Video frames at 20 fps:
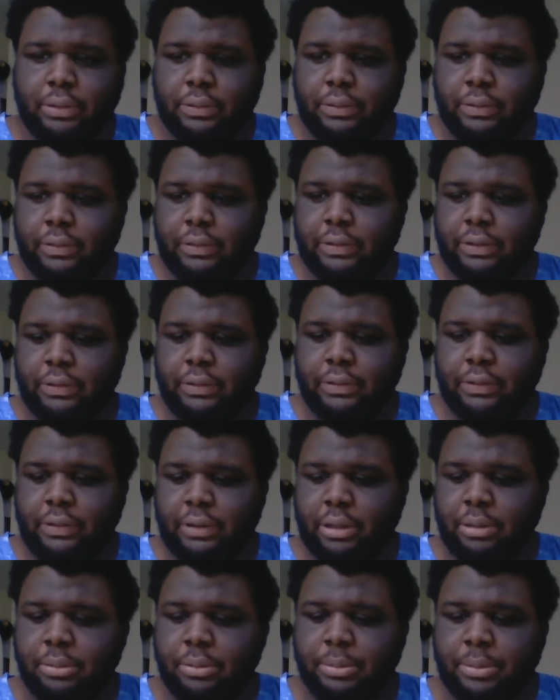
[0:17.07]
since
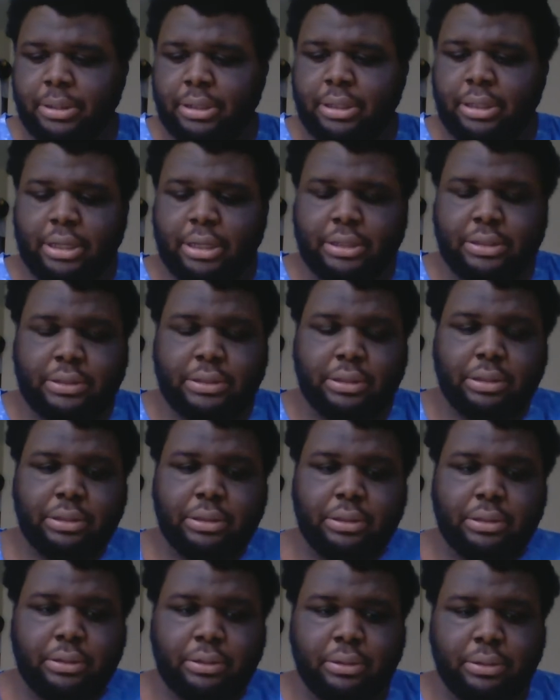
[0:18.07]
everybody actually
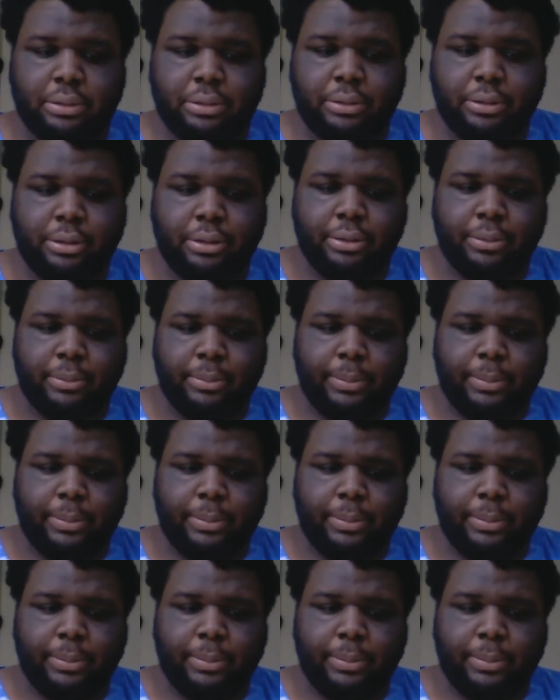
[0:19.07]
learned